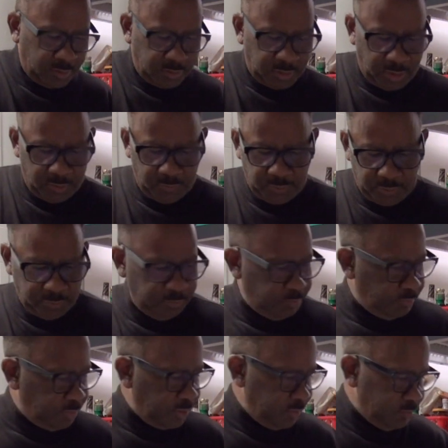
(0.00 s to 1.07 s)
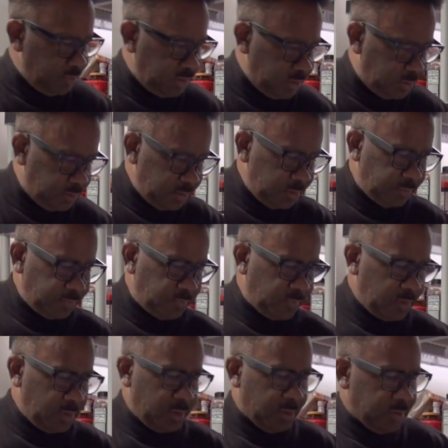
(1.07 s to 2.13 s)
I don't want no burnt meat,
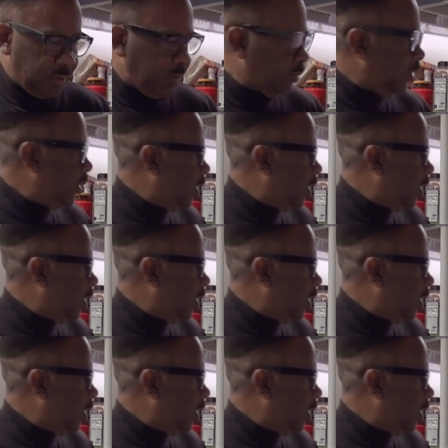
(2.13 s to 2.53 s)
no